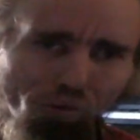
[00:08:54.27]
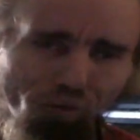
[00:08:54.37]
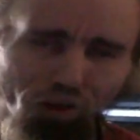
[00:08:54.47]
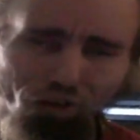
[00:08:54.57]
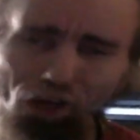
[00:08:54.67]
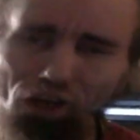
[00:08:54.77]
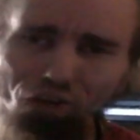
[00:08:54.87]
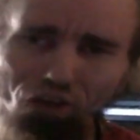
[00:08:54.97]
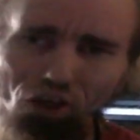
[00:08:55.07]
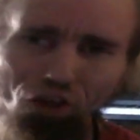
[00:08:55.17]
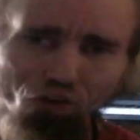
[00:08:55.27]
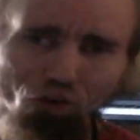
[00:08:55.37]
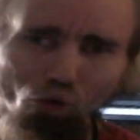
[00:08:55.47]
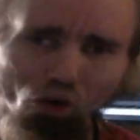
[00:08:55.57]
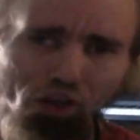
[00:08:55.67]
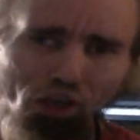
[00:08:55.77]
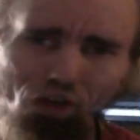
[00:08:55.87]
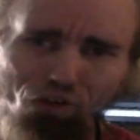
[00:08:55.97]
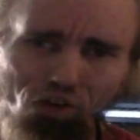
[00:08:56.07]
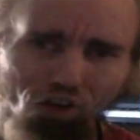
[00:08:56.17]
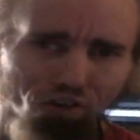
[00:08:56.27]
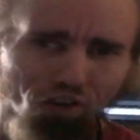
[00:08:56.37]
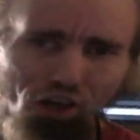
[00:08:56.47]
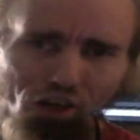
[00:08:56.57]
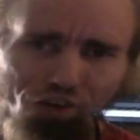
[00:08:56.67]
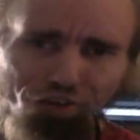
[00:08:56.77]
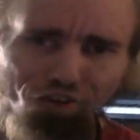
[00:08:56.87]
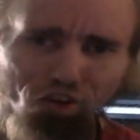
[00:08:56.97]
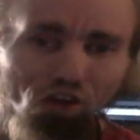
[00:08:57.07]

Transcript: Because like I said, this court case could change